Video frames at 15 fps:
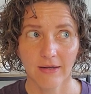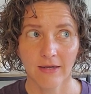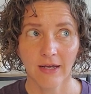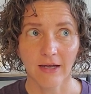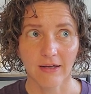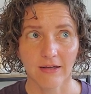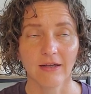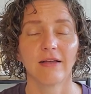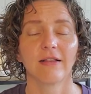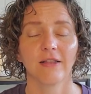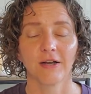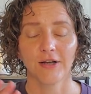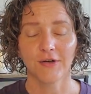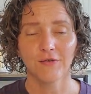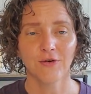a
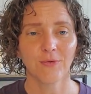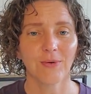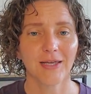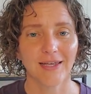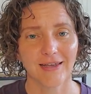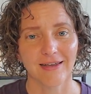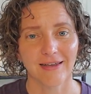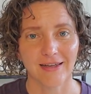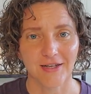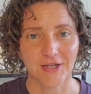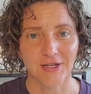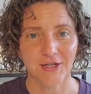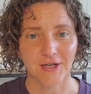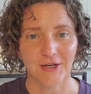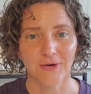little over a week. I get
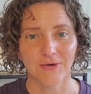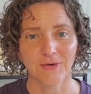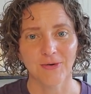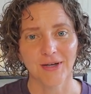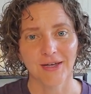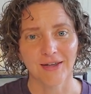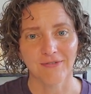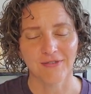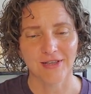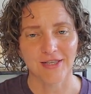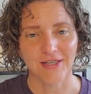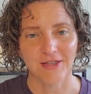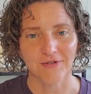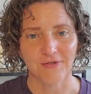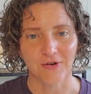to go and
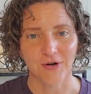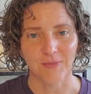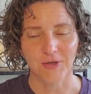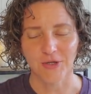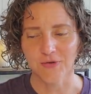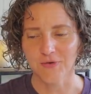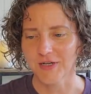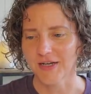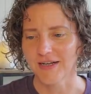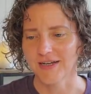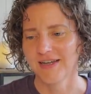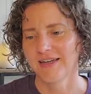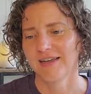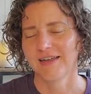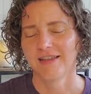visit the farm in Utah,
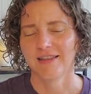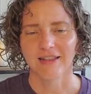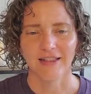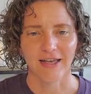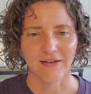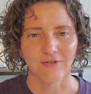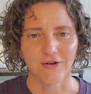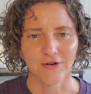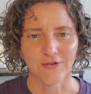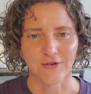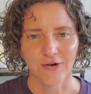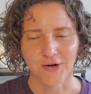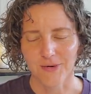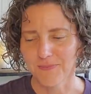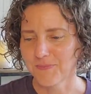the Lavender
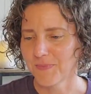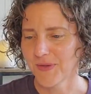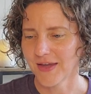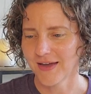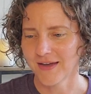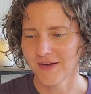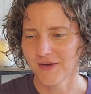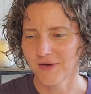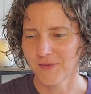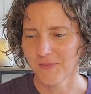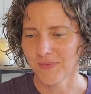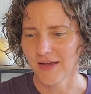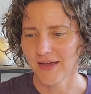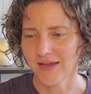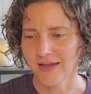Farm.
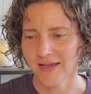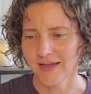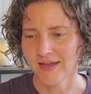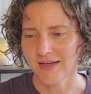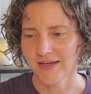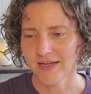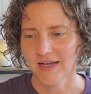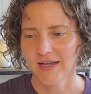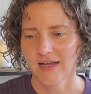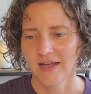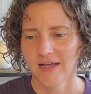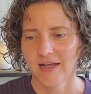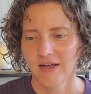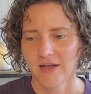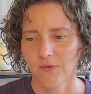And
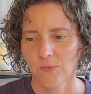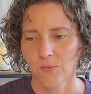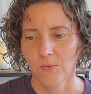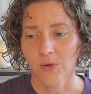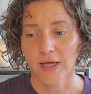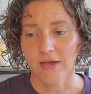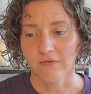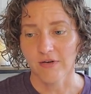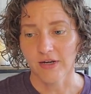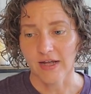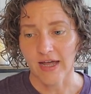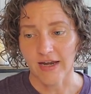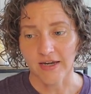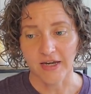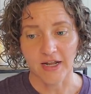we have
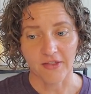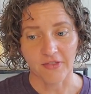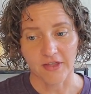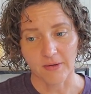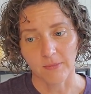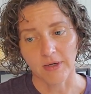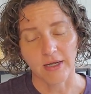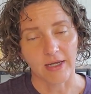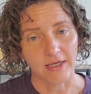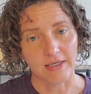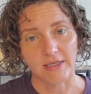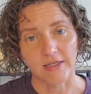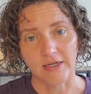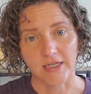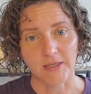had nothing but
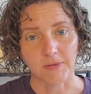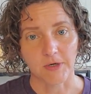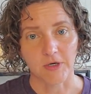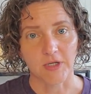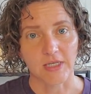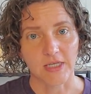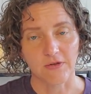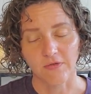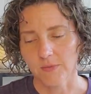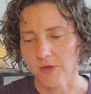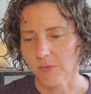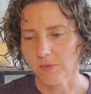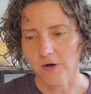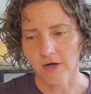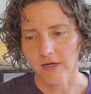excellent experiences from
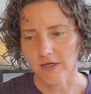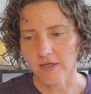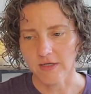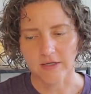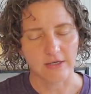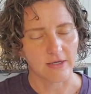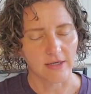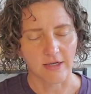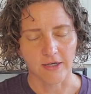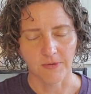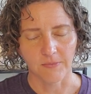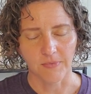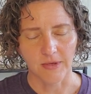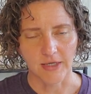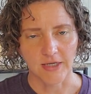their products
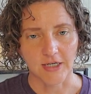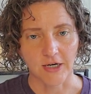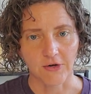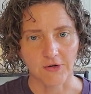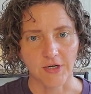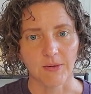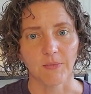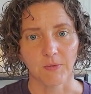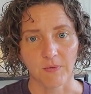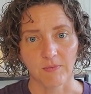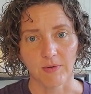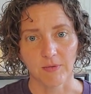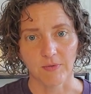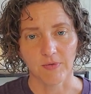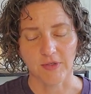the entire time that we've
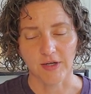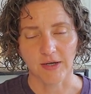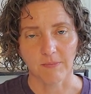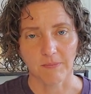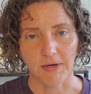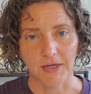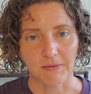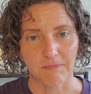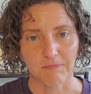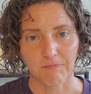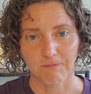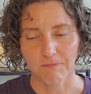been with the company.